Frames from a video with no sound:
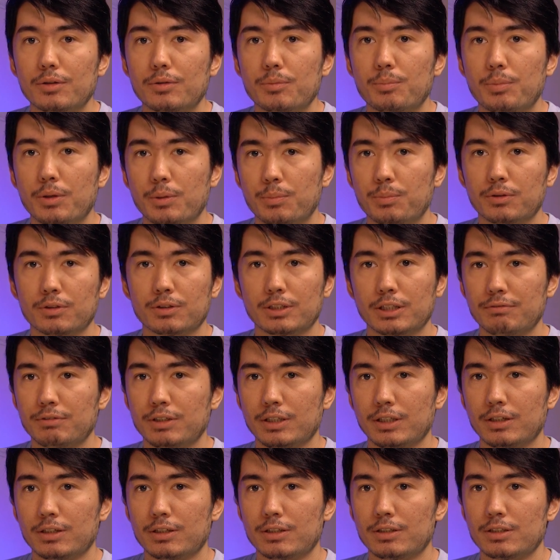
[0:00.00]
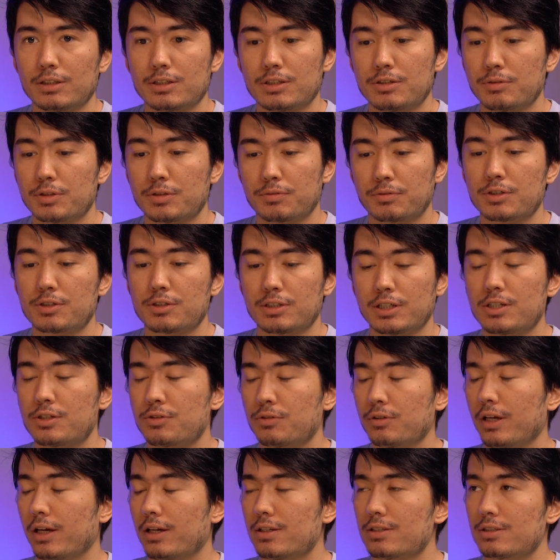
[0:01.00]
people living in the 21st
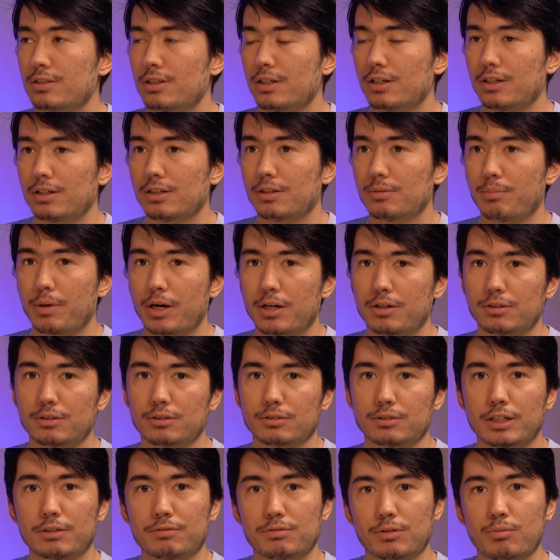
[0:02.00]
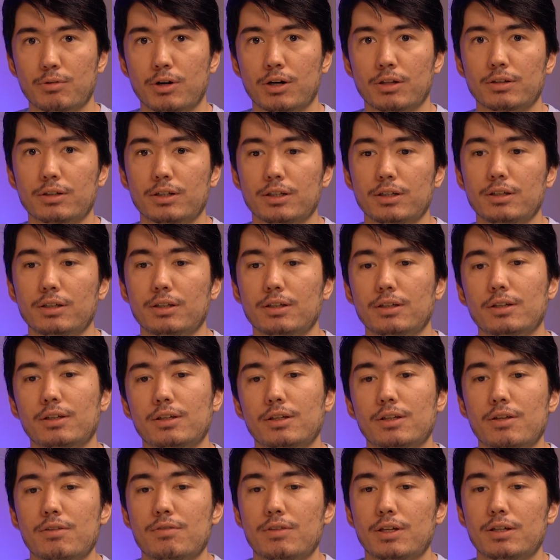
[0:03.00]
century has a better life quality
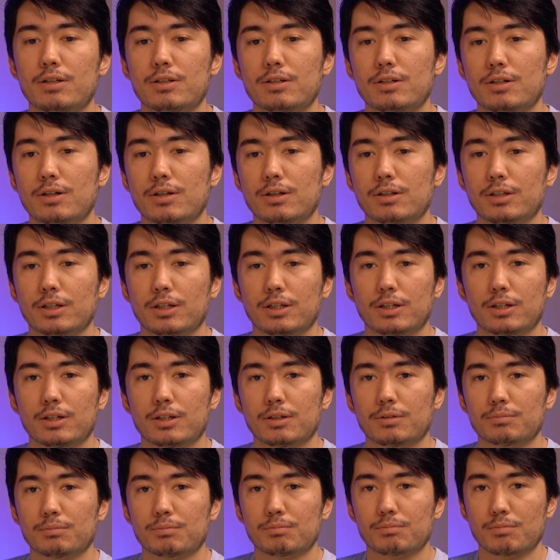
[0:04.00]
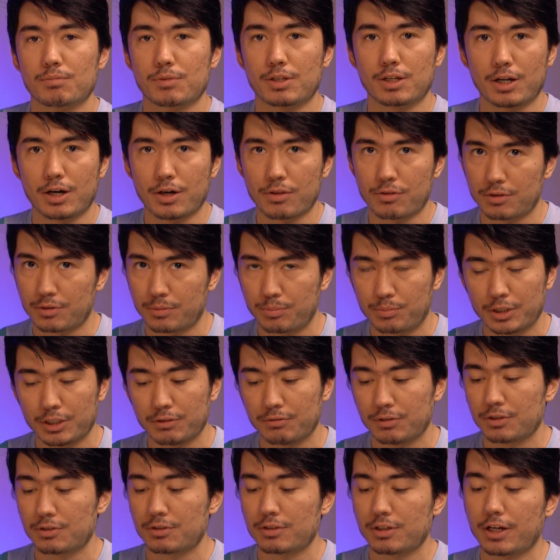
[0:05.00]
than other
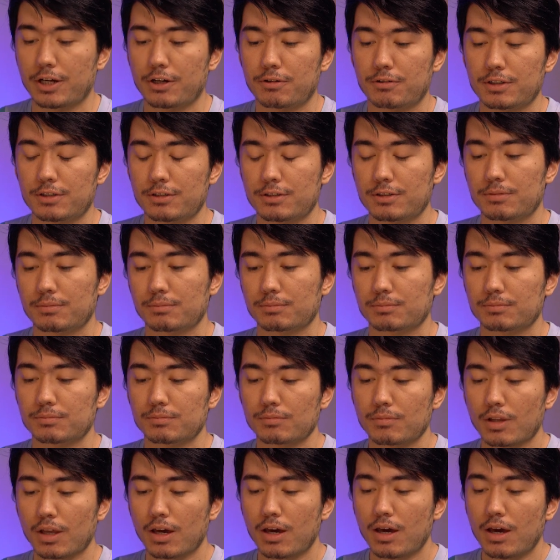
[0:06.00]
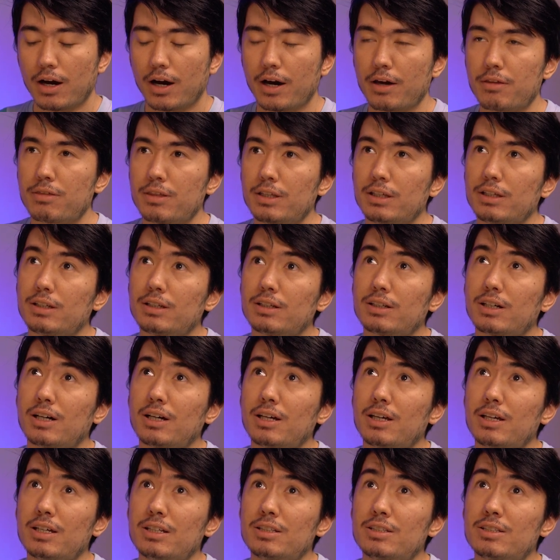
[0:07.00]
previous eras. I think
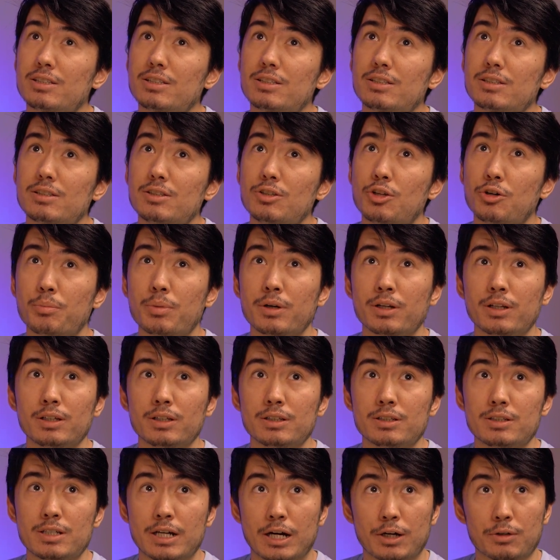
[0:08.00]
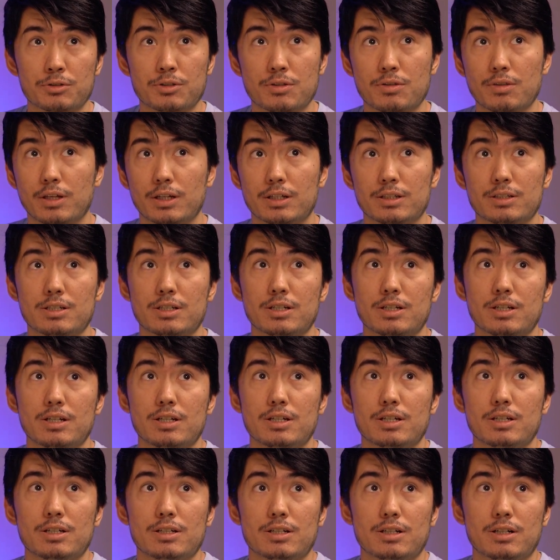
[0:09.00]
nobody doubts that
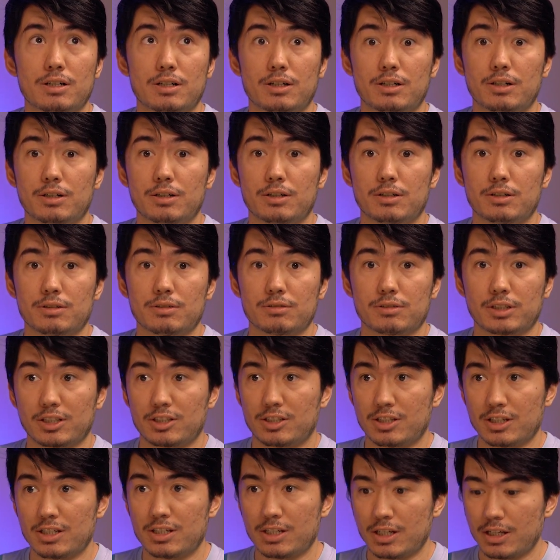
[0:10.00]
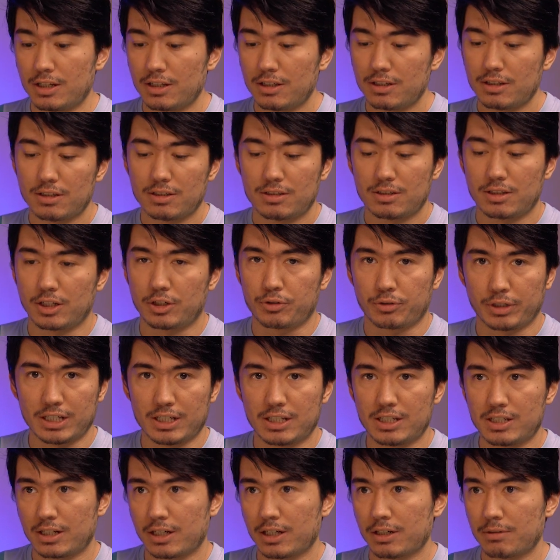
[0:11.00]
today it's a
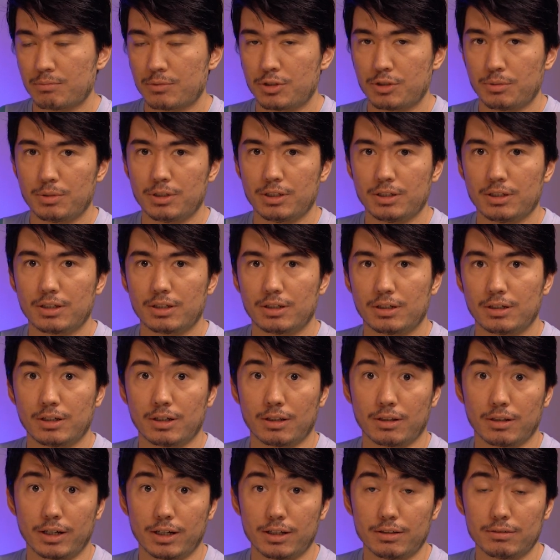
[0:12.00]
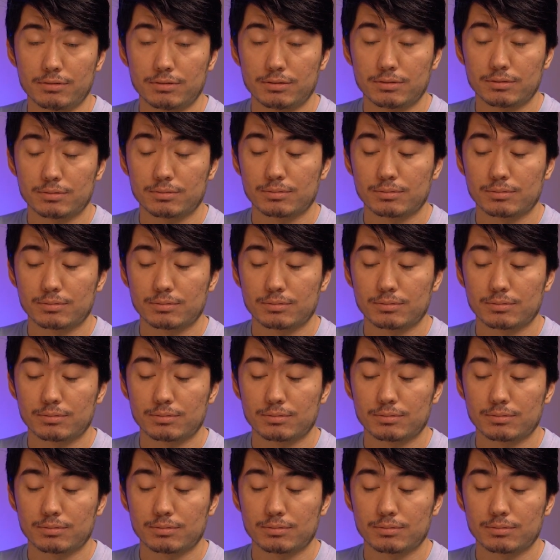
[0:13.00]
great time to be alive,